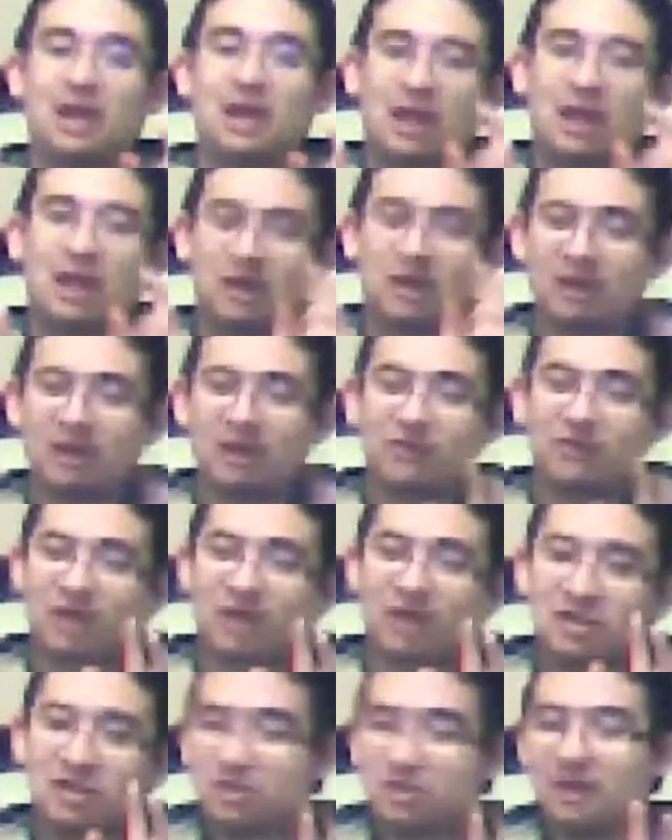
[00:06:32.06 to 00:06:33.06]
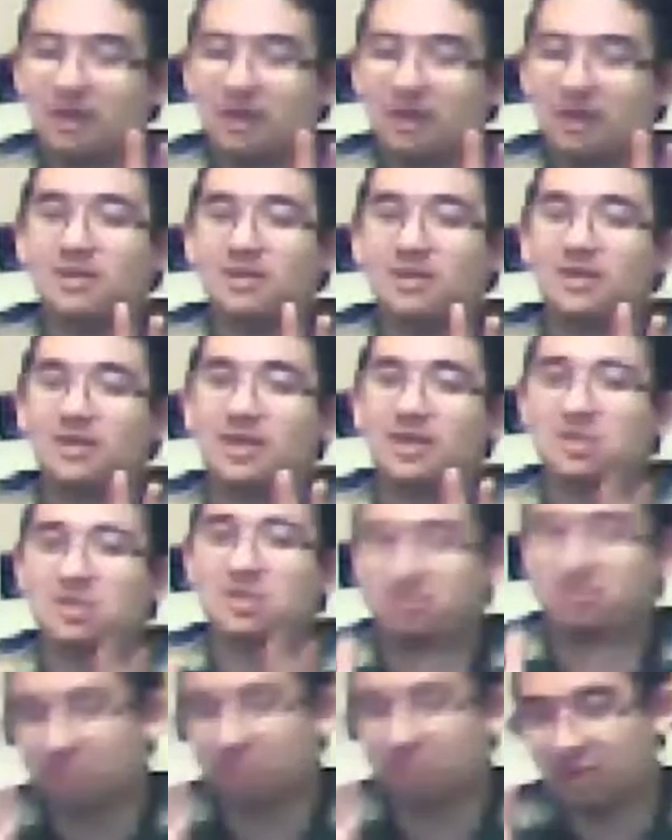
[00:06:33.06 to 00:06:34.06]
However, I do admit that it's a
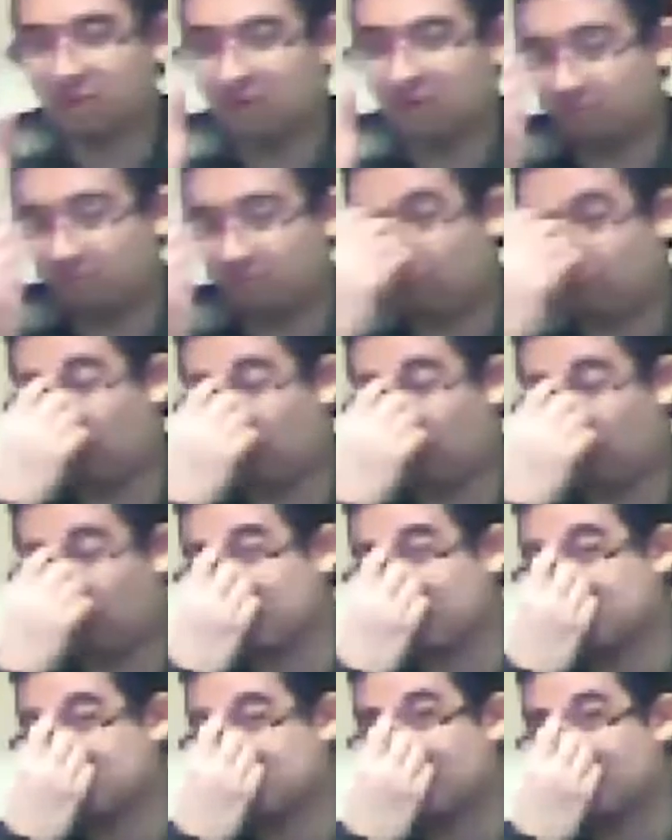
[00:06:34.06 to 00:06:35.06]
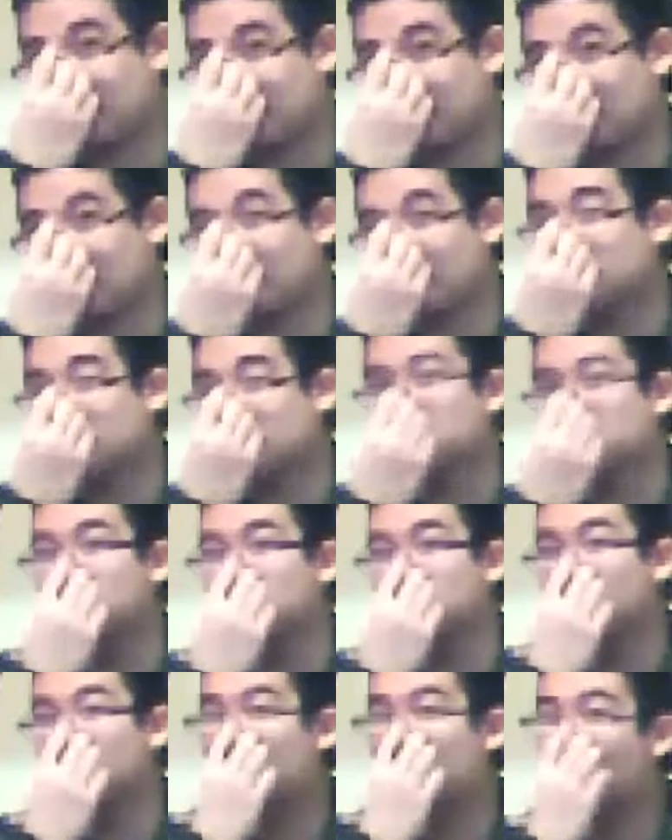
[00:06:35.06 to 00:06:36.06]
pretty well-designed game, and it's
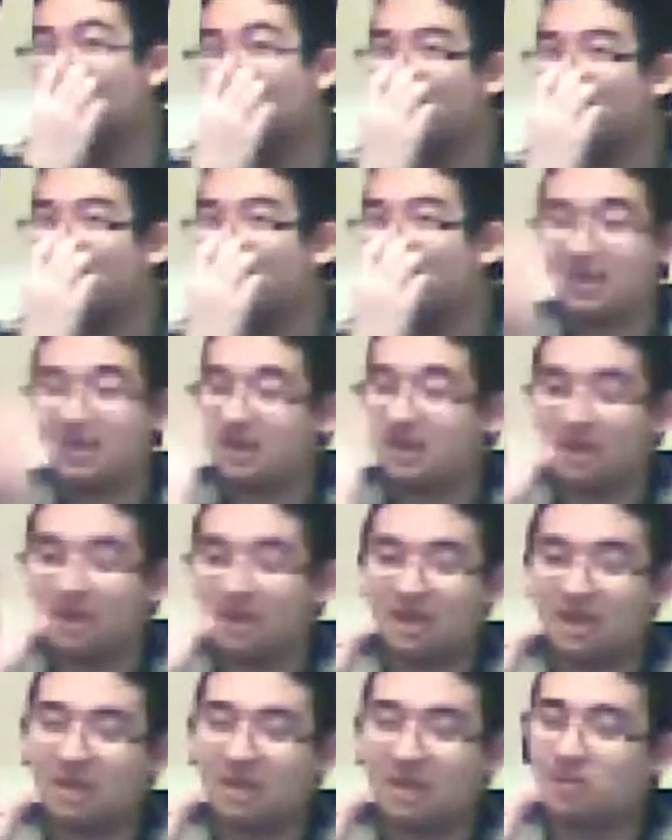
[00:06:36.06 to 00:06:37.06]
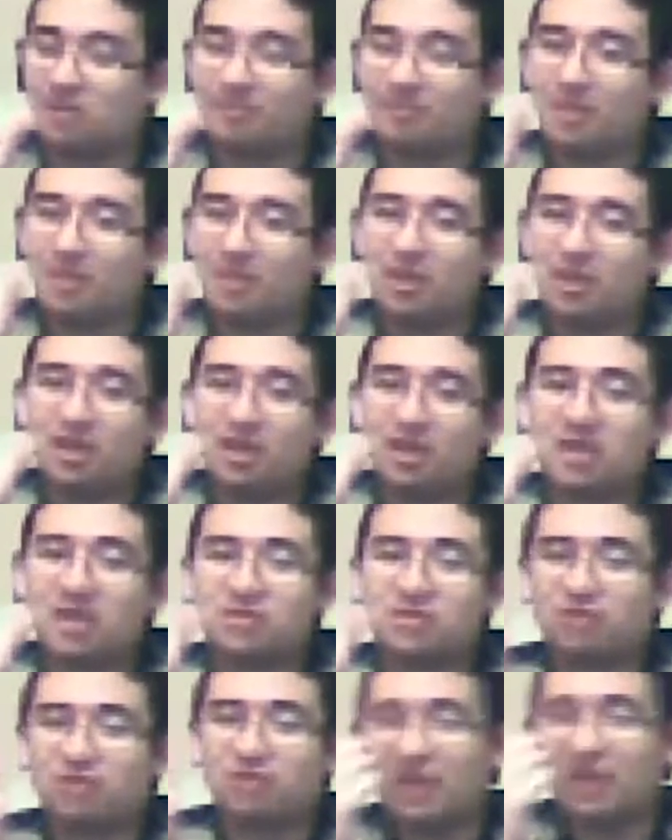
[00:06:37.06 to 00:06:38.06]
it it's
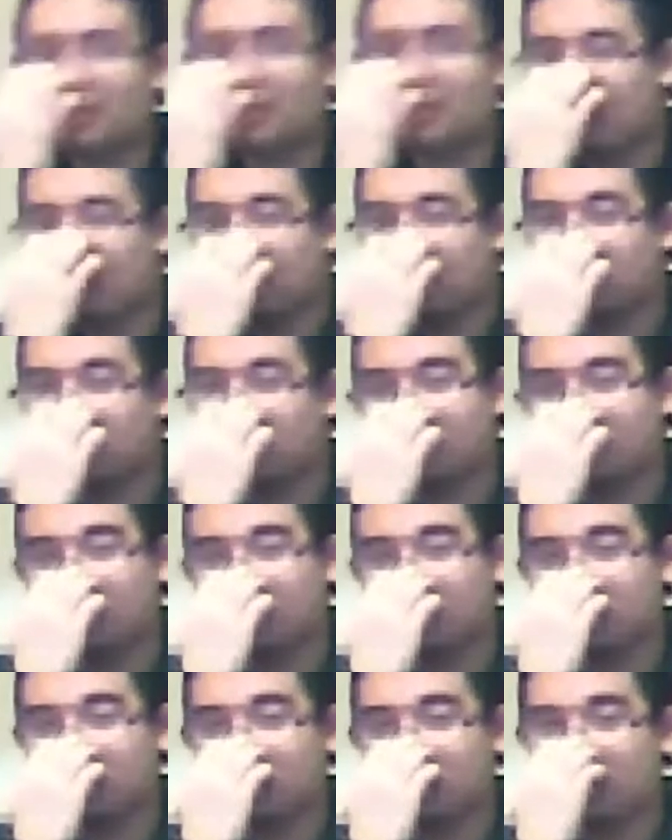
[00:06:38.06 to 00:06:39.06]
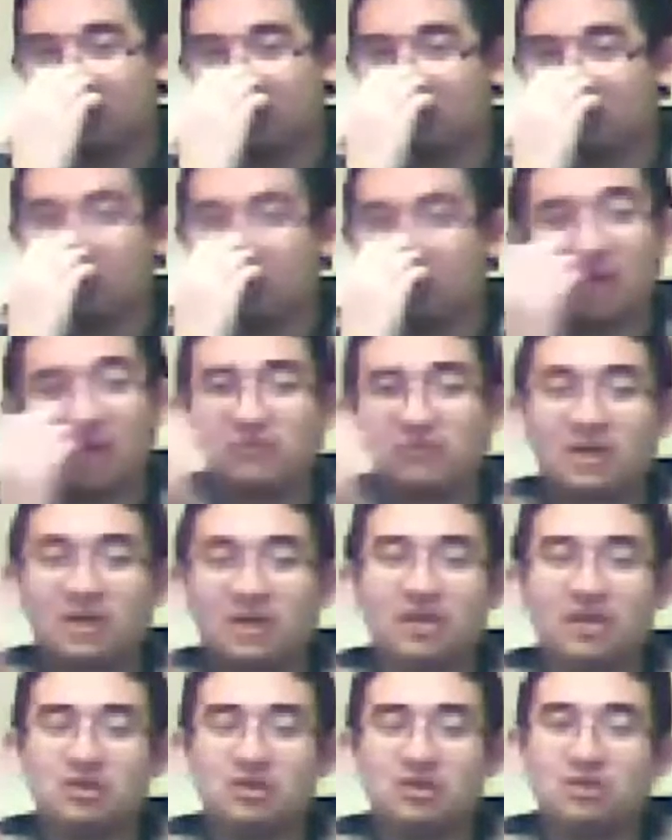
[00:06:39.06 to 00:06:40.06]
really about the experience and if you have
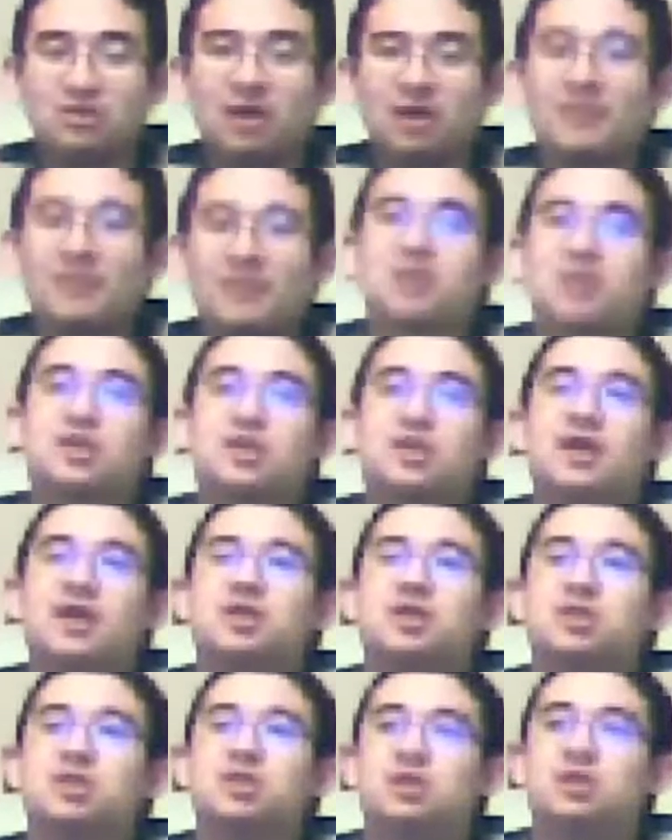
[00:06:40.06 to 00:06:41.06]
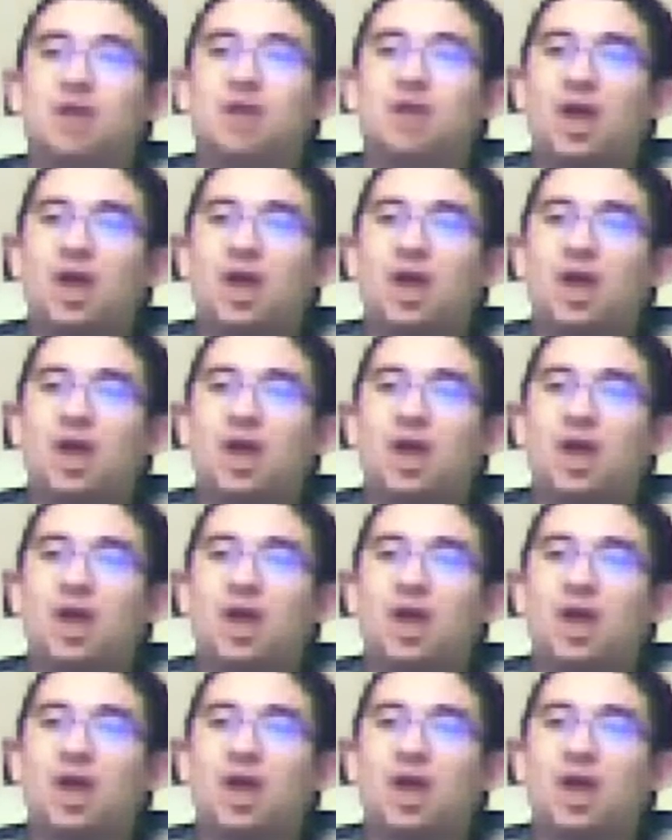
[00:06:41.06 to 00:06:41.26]
like imagination.